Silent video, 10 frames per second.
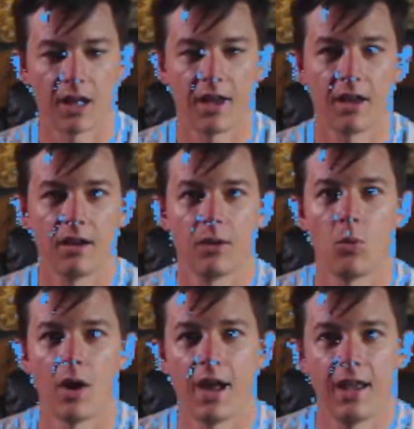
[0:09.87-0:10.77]
got a
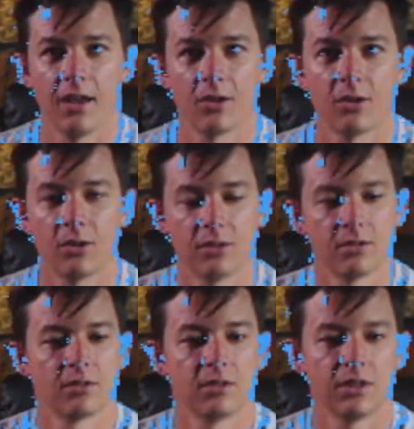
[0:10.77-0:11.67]
wide angle
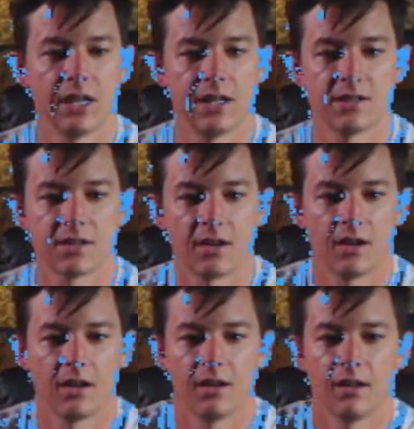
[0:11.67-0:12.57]
lens
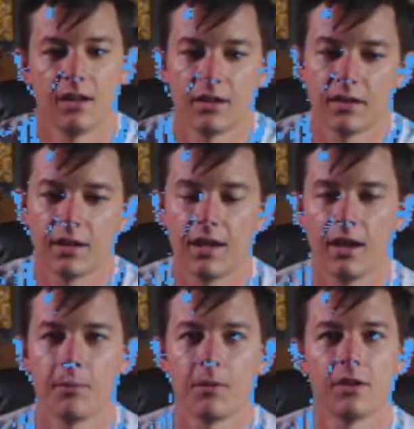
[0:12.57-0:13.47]
on the
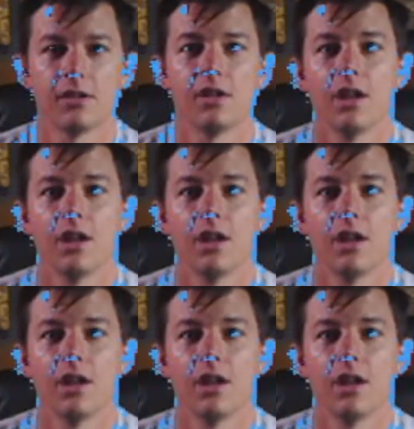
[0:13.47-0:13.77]
camera,